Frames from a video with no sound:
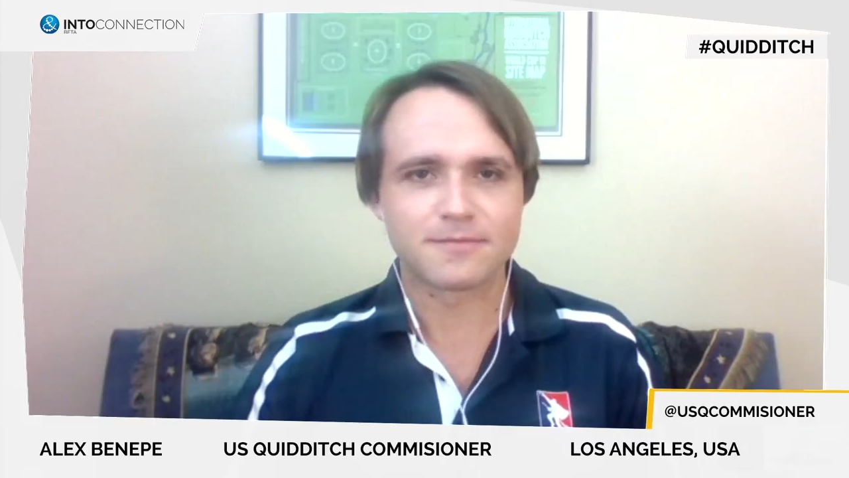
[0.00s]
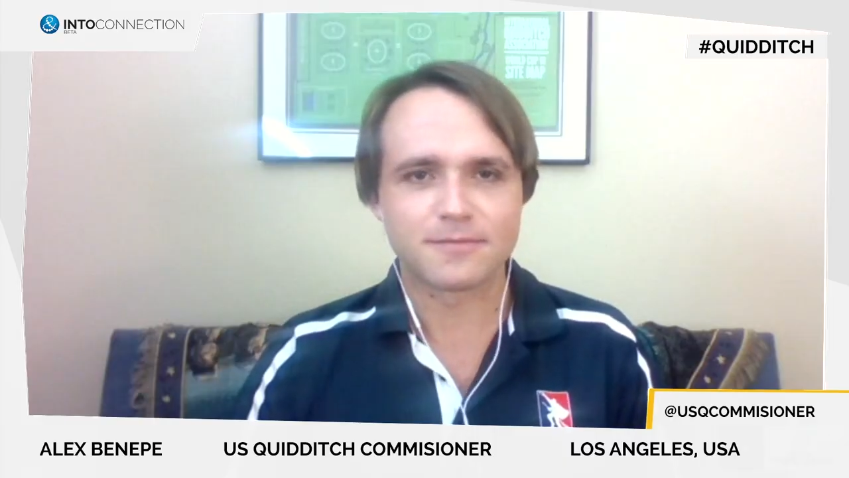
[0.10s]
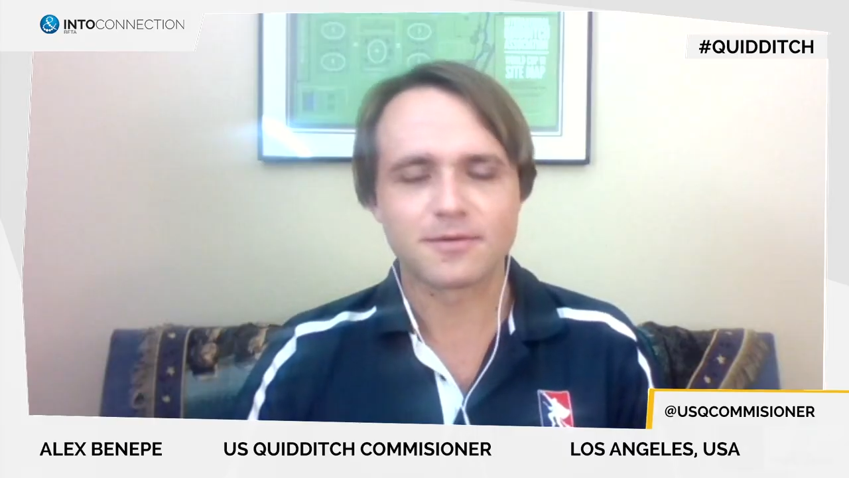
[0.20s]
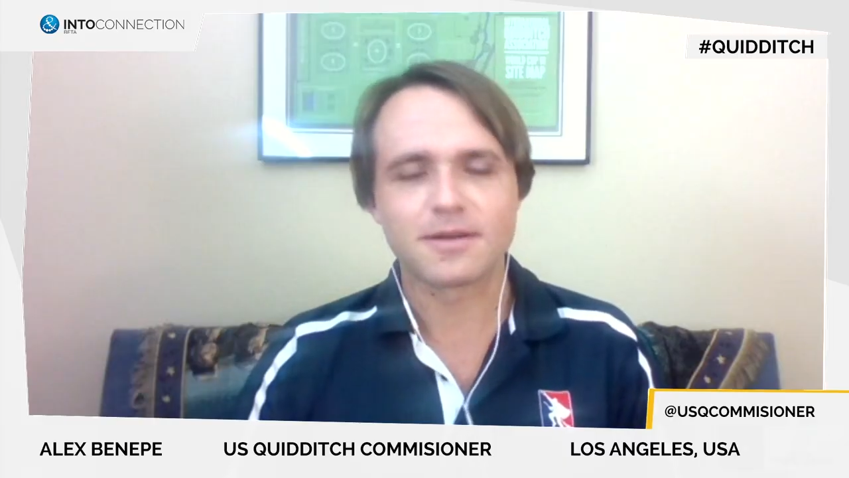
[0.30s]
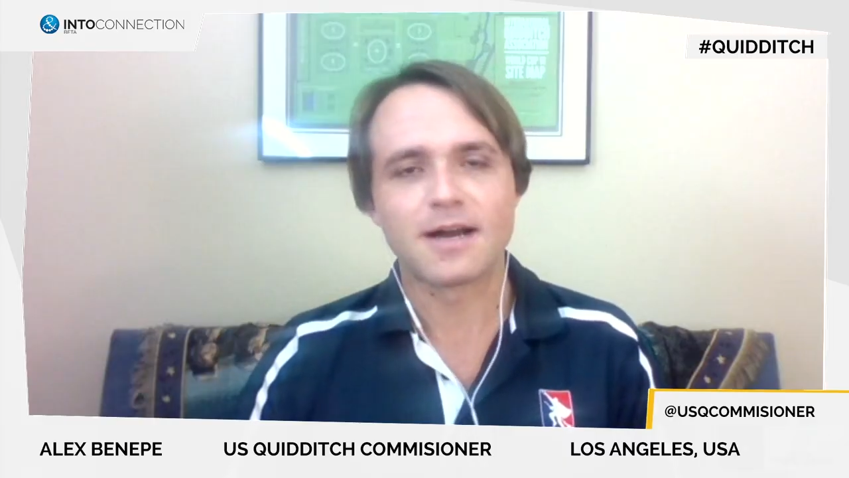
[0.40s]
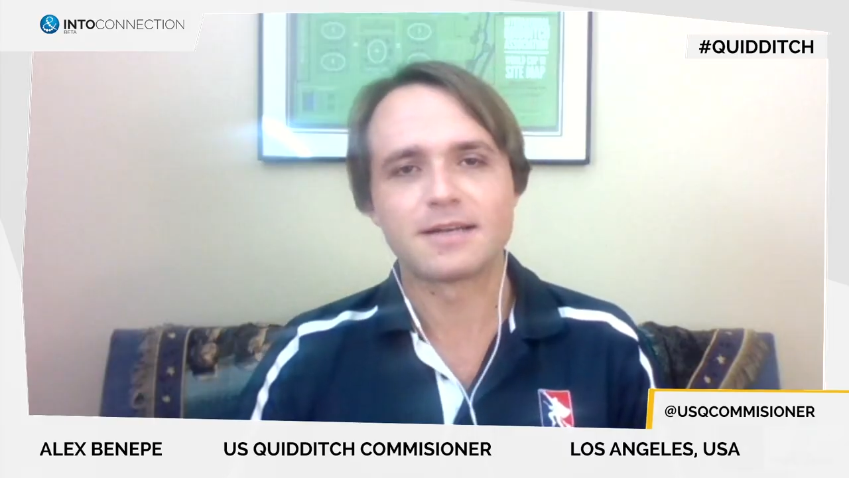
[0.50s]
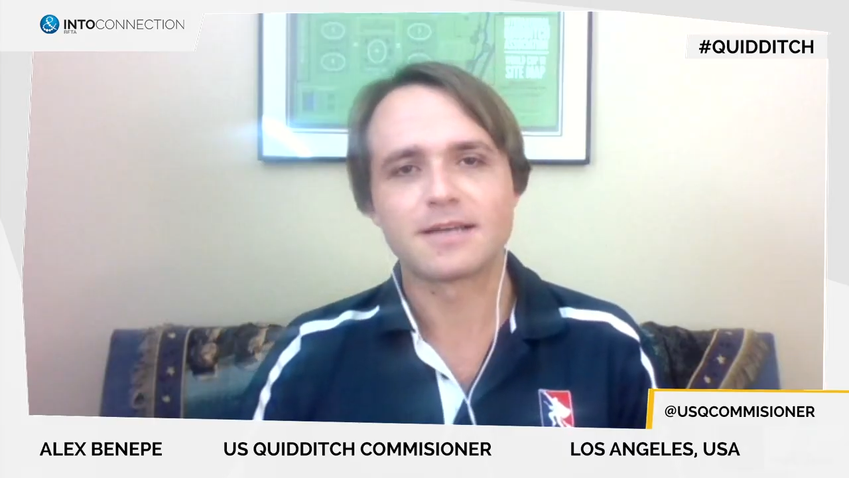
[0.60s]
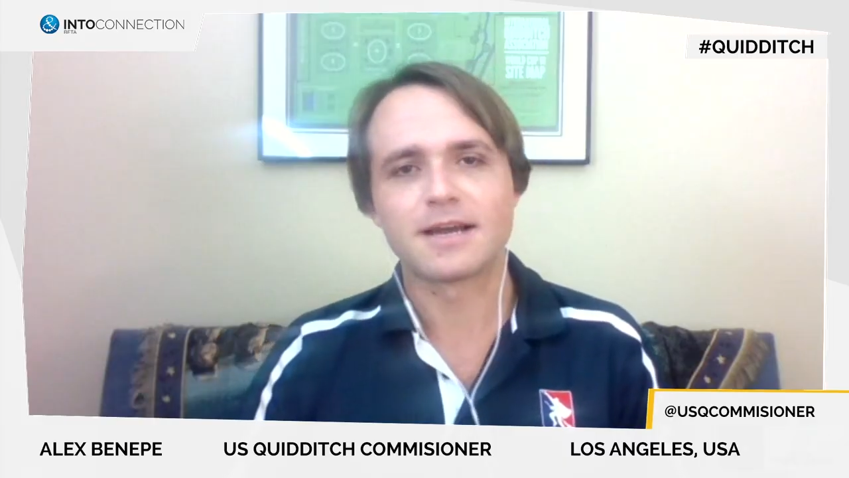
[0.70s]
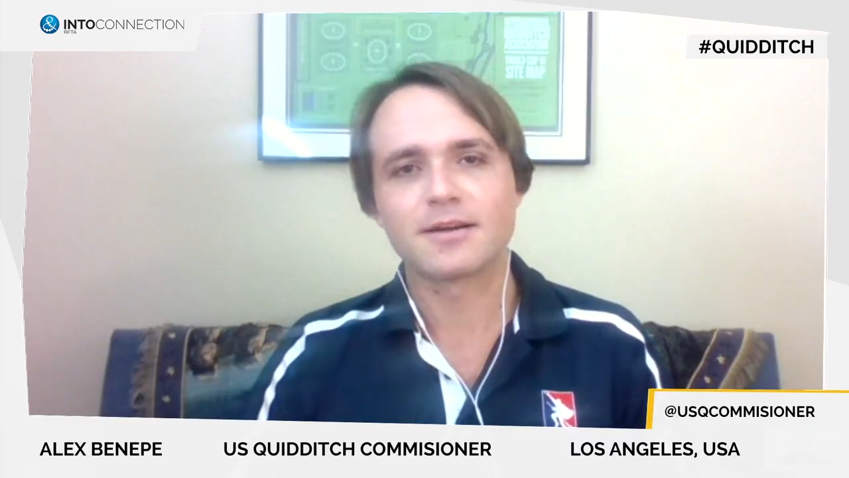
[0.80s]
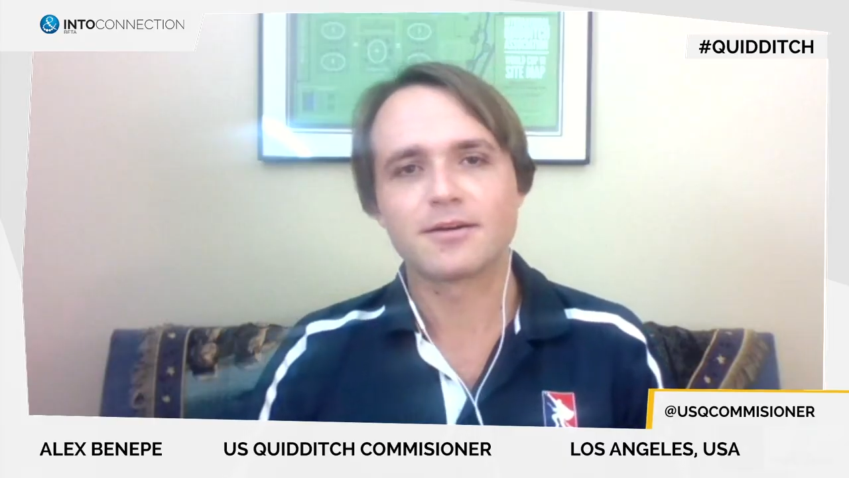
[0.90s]
full
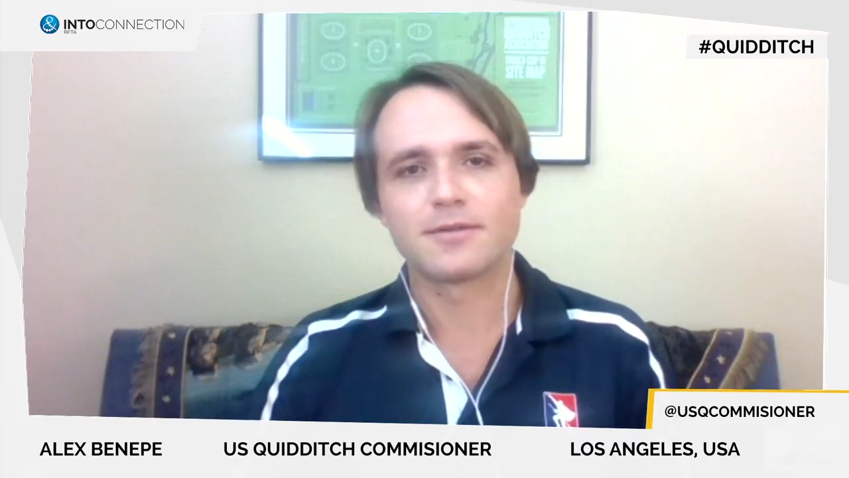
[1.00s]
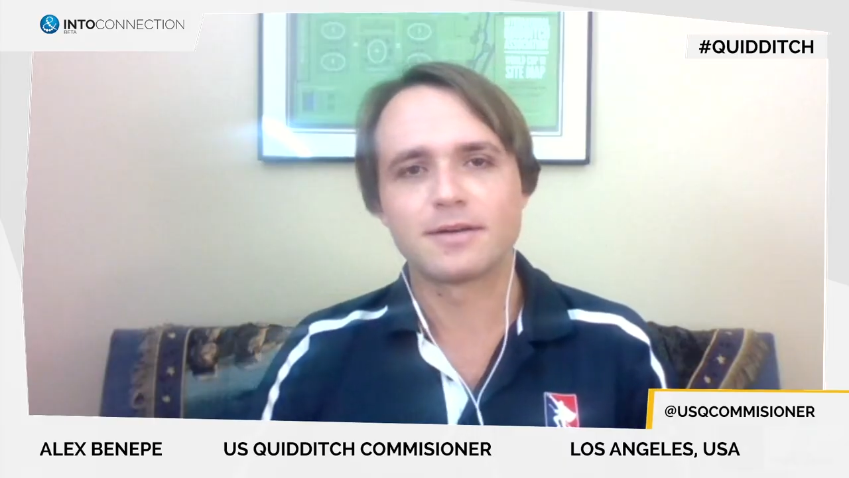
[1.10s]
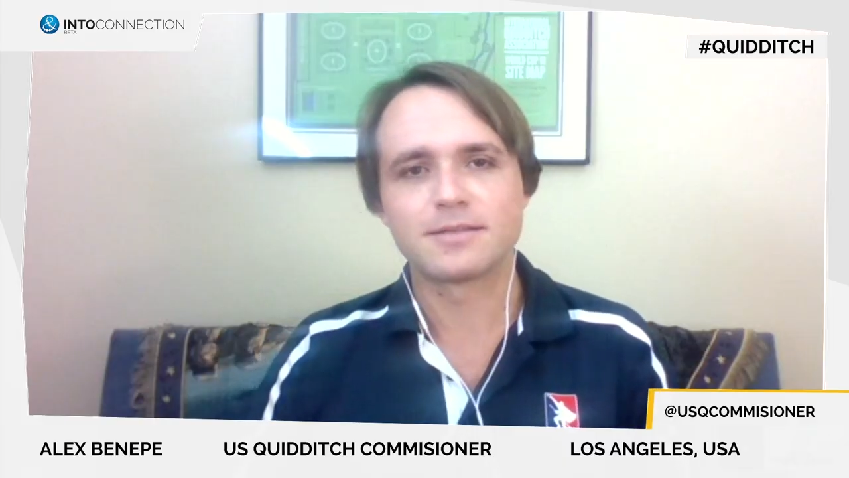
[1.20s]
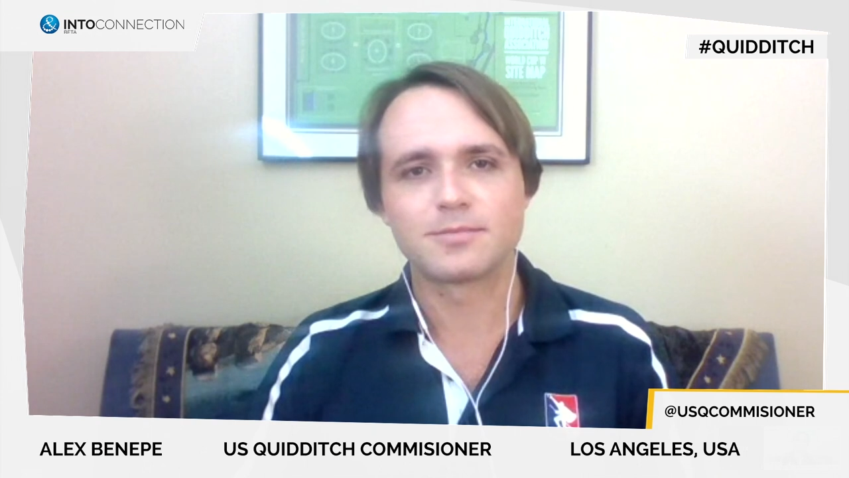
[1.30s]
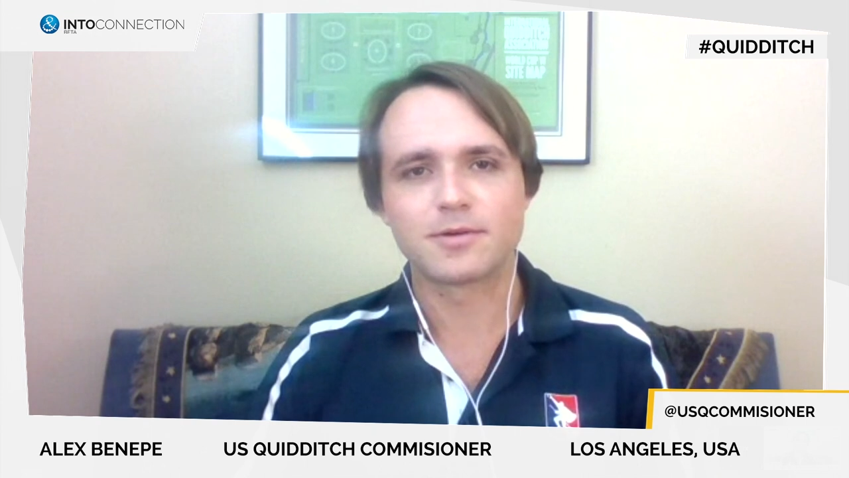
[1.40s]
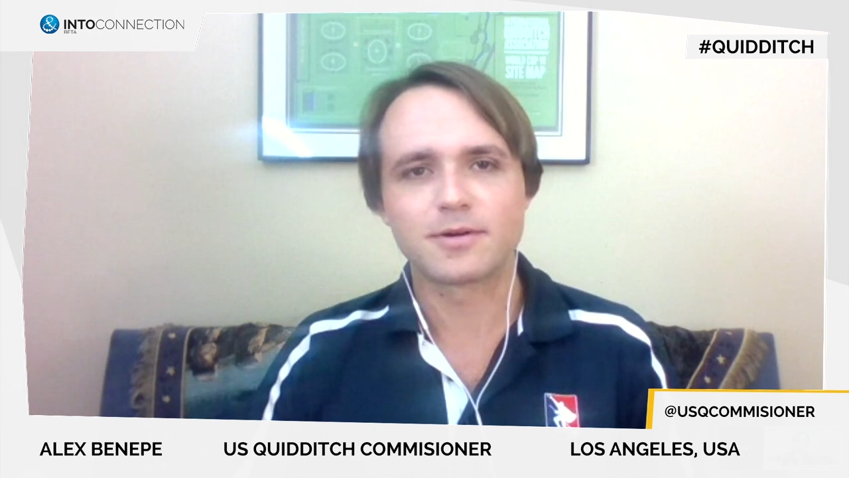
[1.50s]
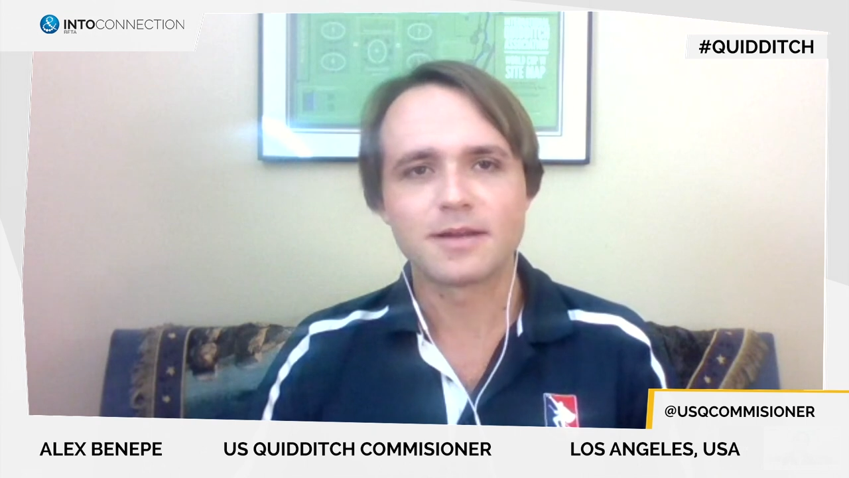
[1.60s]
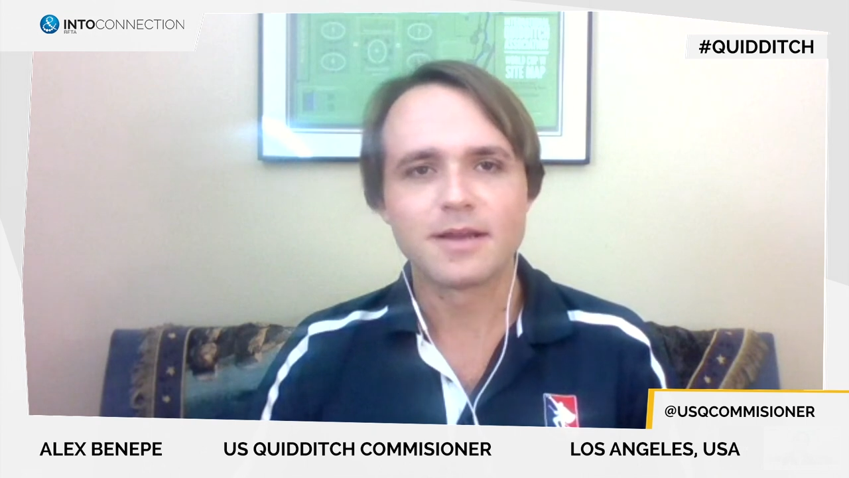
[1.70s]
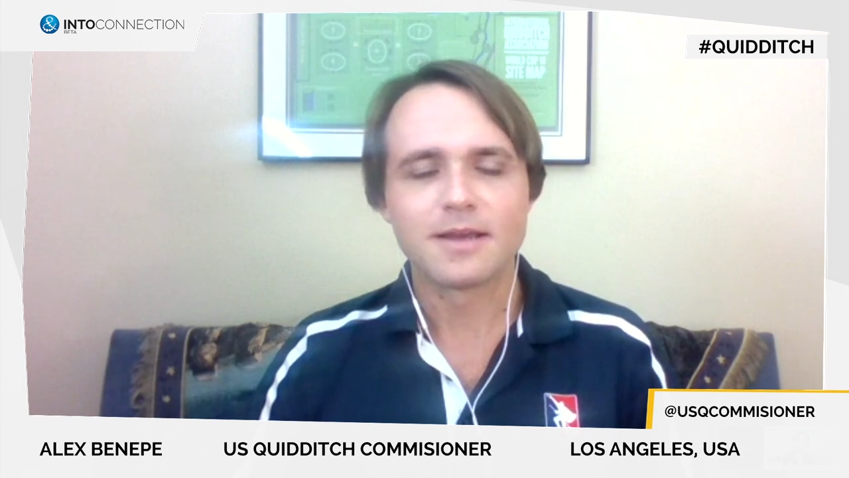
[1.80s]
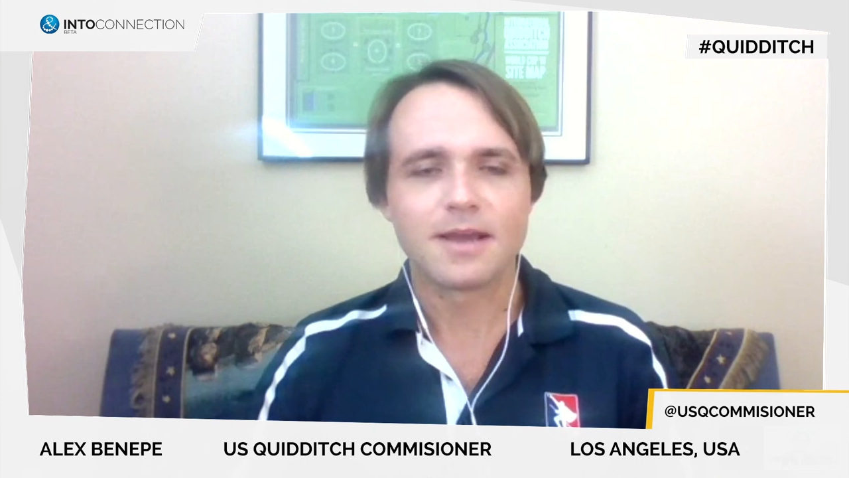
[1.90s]
contact co ed sport.